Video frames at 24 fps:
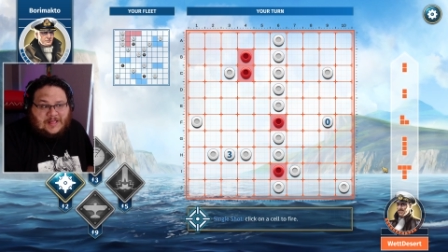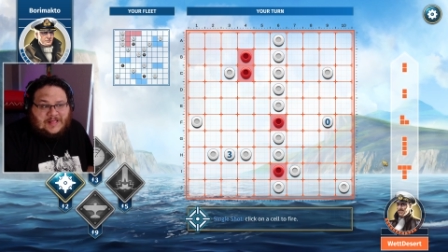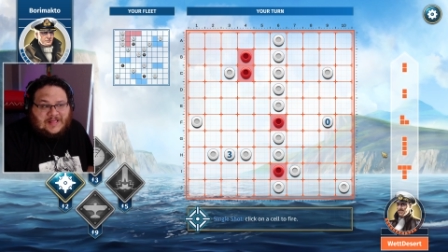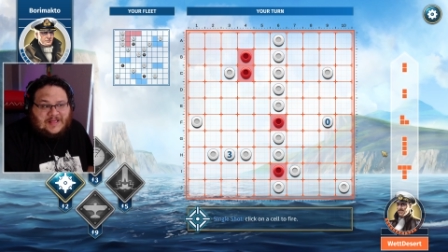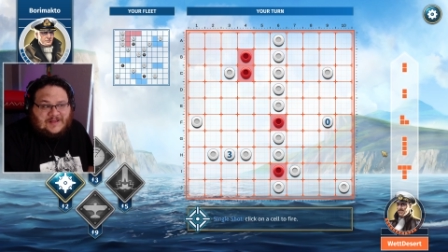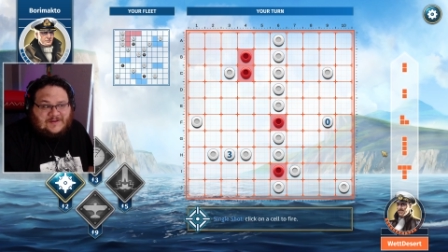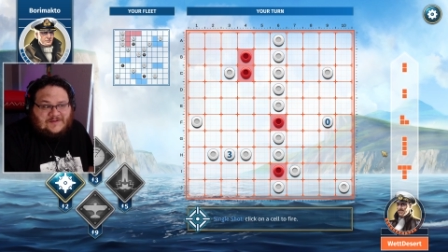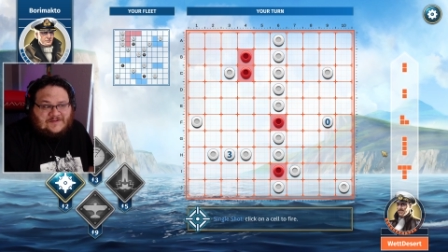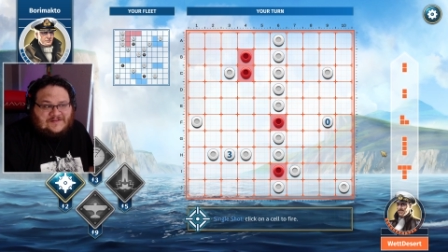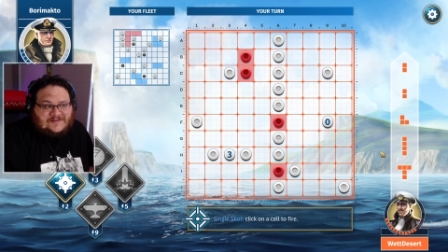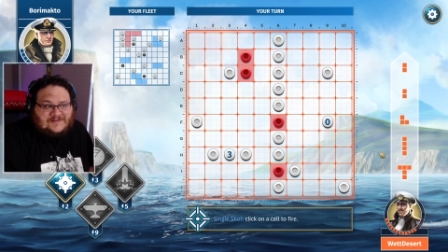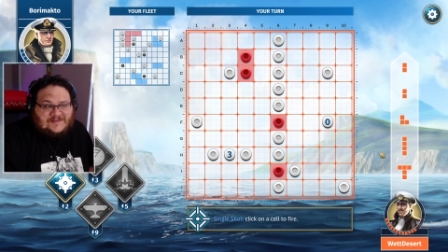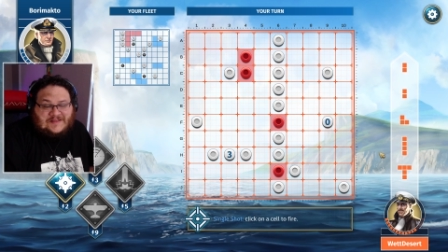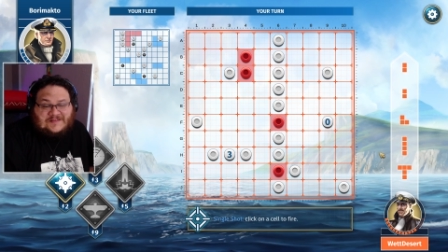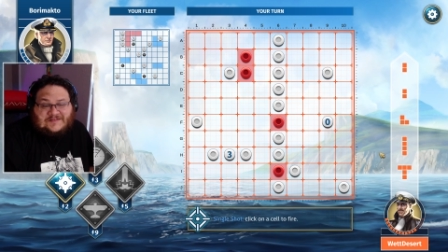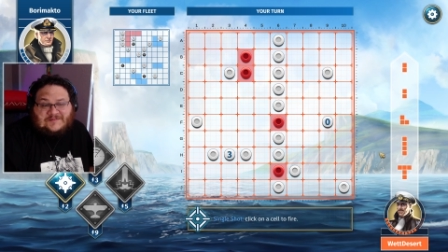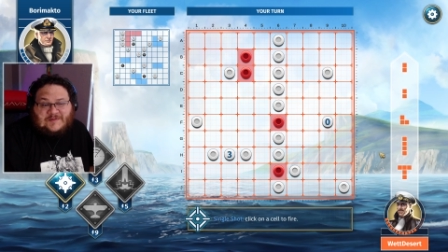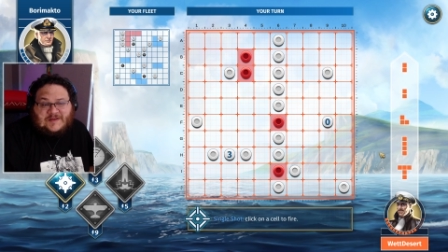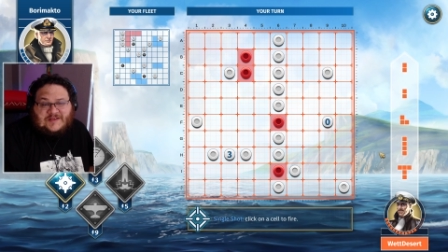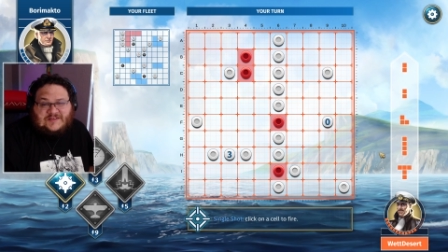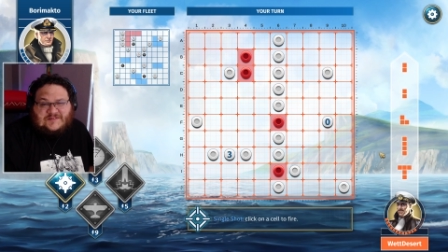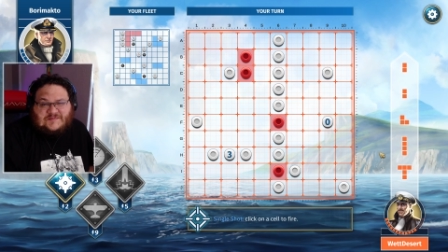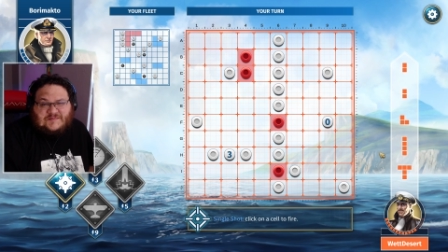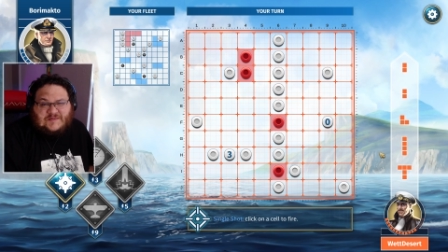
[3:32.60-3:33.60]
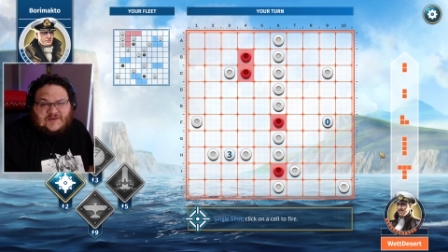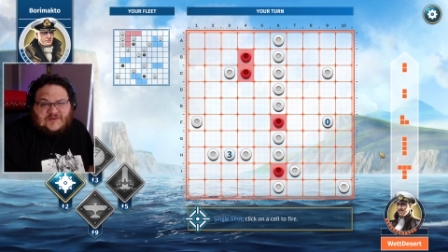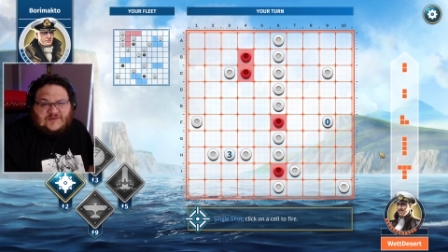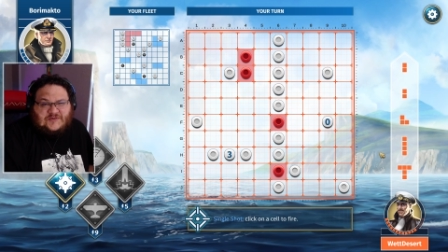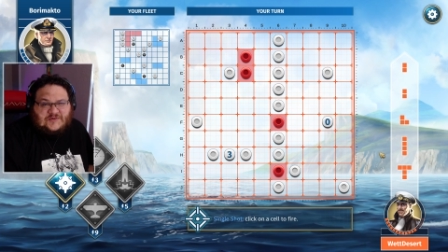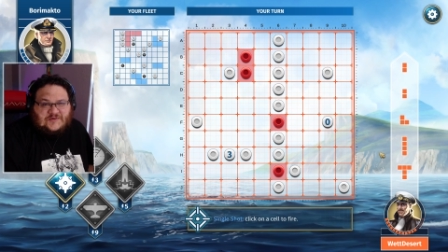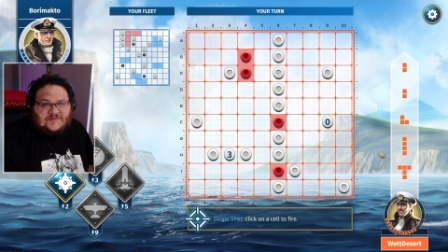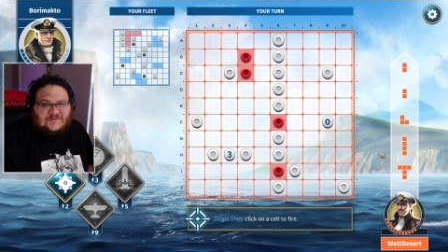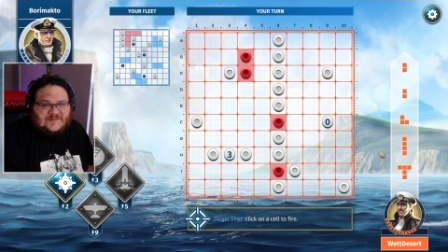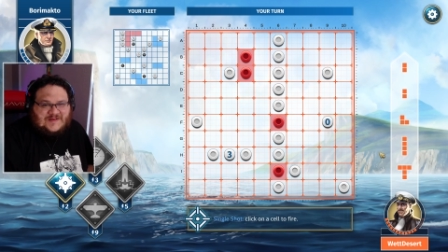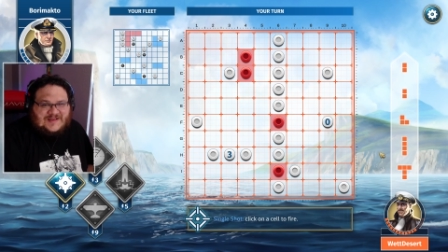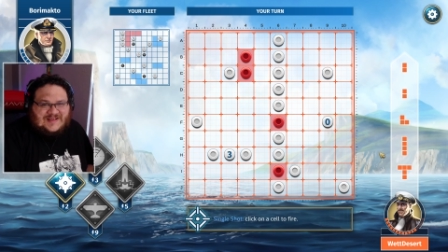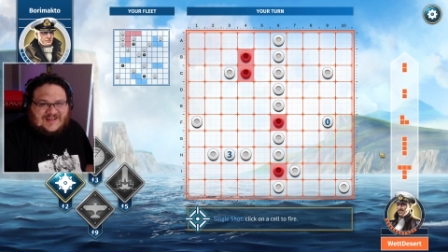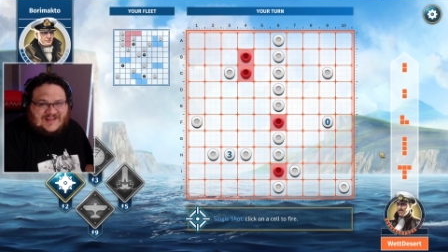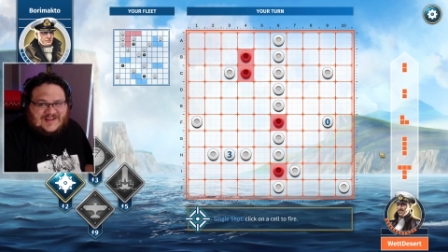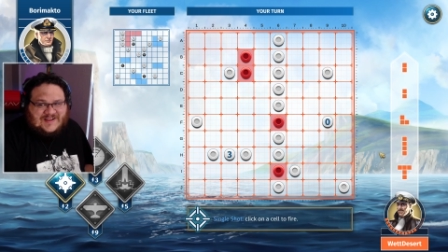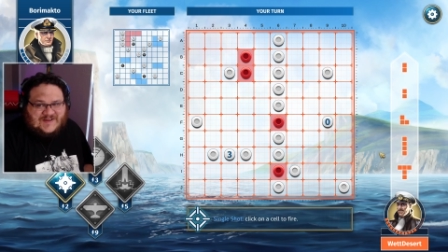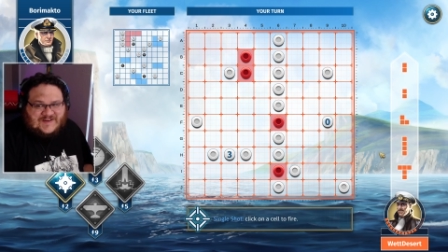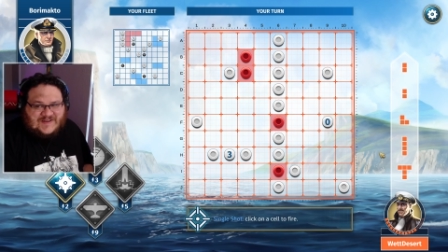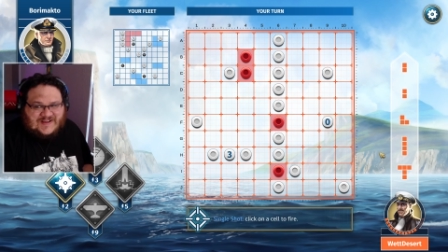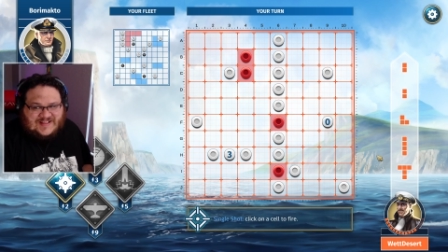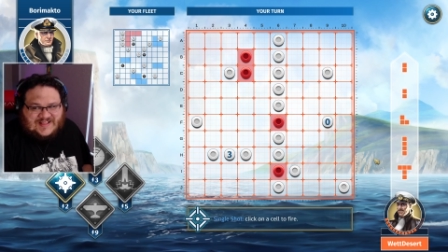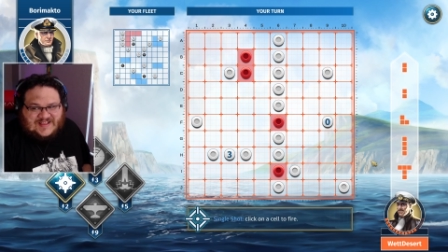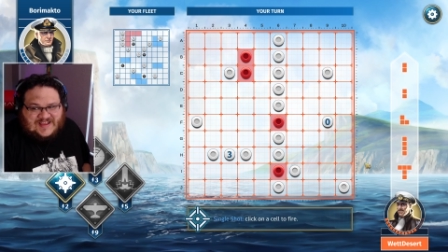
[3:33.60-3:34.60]
that was that's my special ability
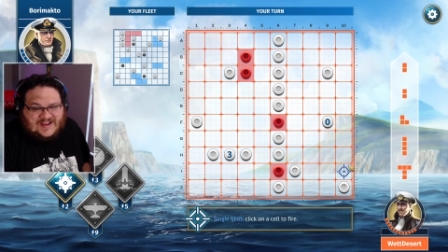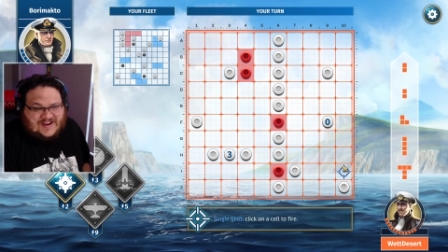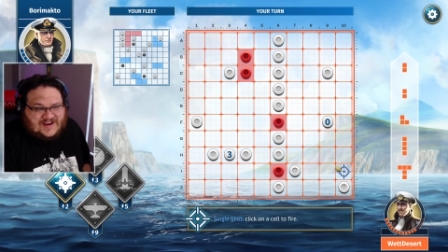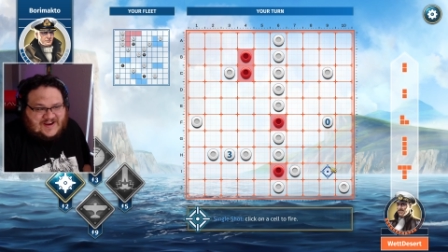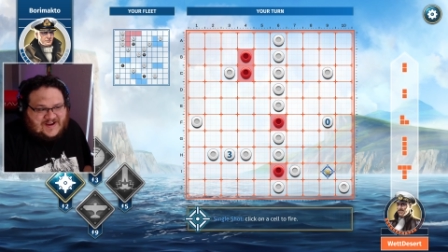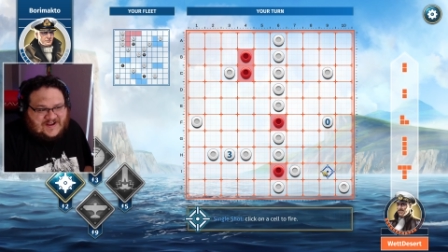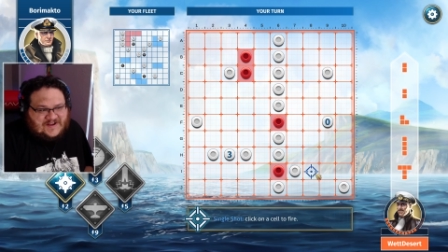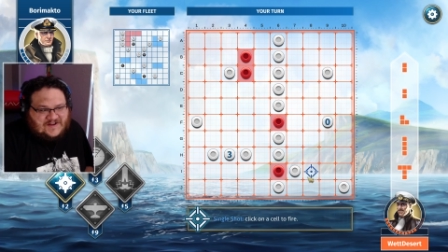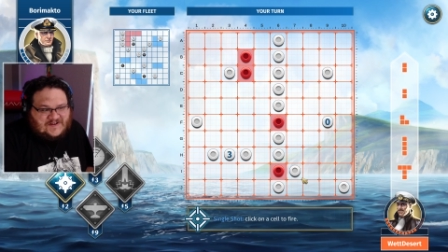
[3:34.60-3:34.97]
right there.